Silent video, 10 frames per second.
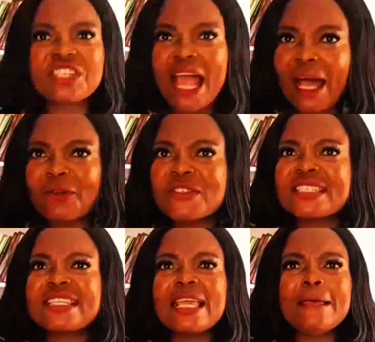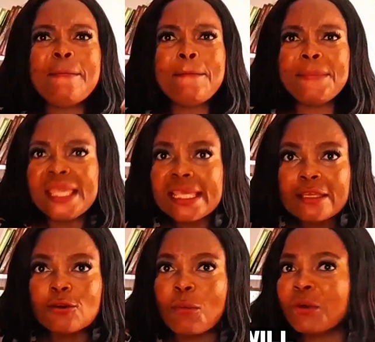shout, say
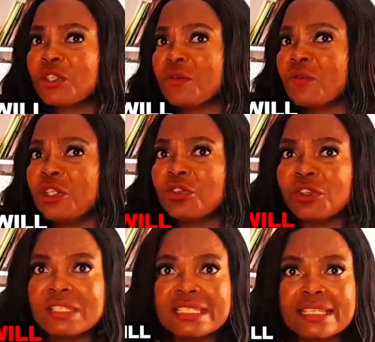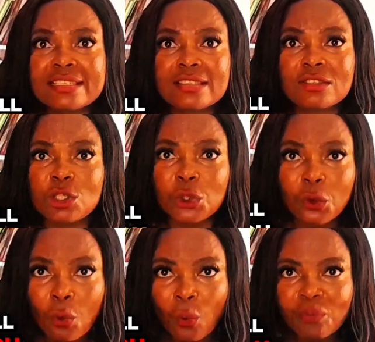me, nobody will notice
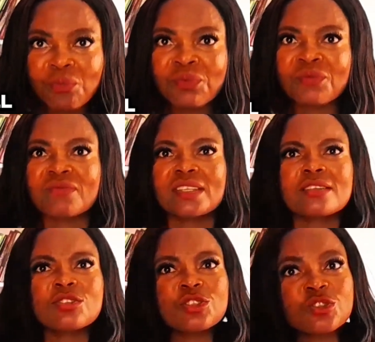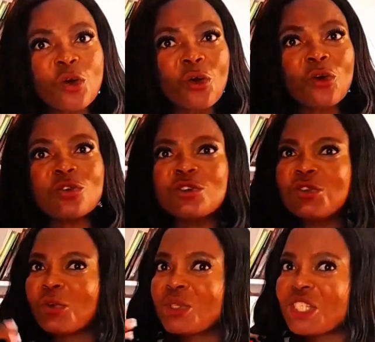you. So
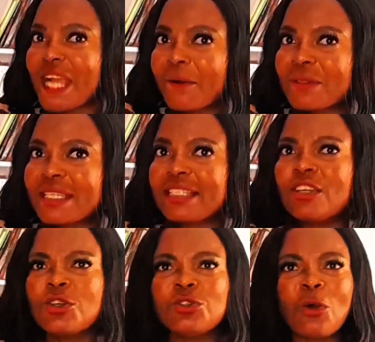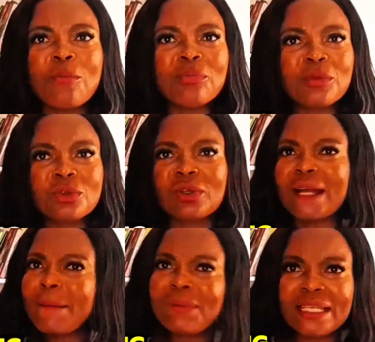you're shouting, you're
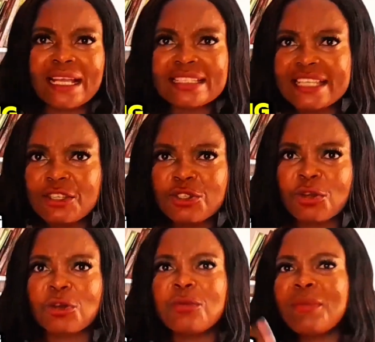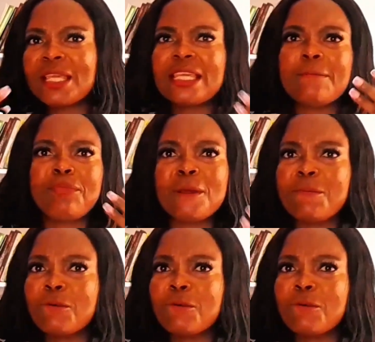grabbing attention, making